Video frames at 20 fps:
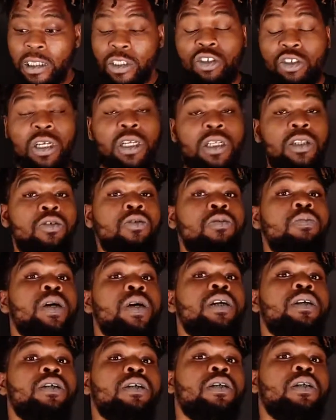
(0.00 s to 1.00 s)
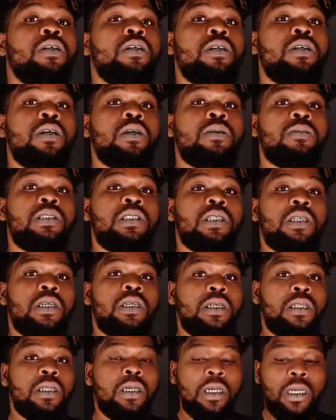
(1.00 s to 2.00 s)
trying to do better. You know what I'm
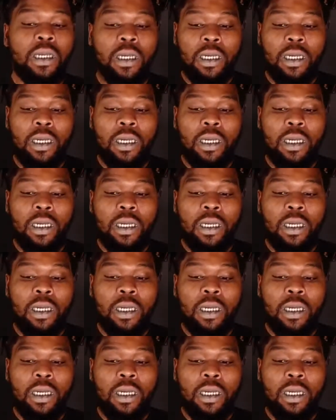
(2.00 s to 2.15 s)
saying?